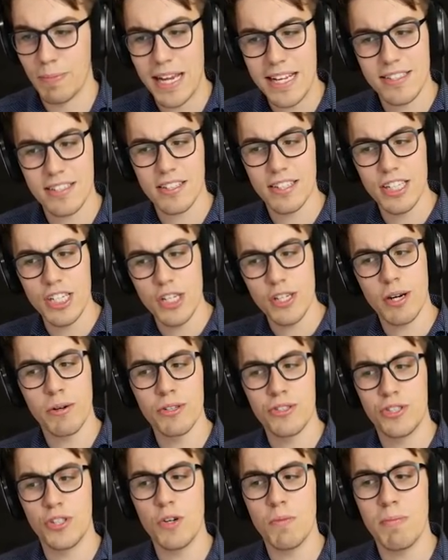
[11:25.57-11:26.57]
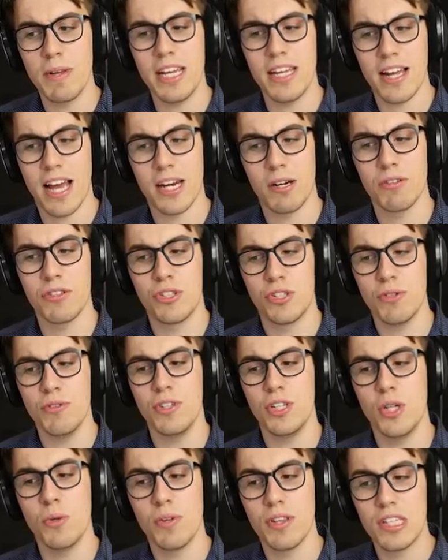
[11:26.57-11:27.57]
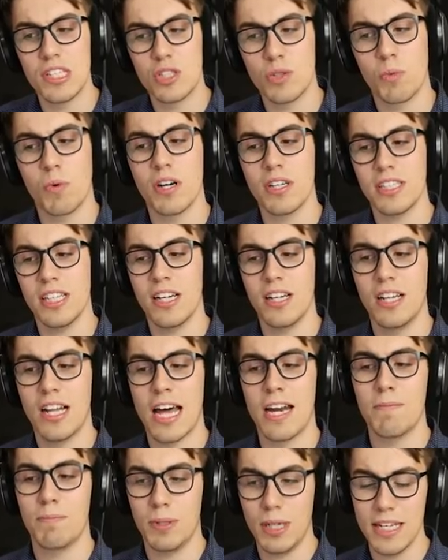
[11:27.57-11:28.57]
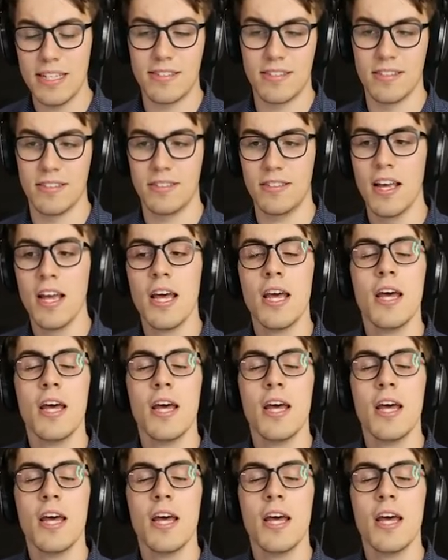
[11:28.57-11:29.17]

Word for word: Basically, you don't shoot me and I don't shoot you, and this worked in a lot of places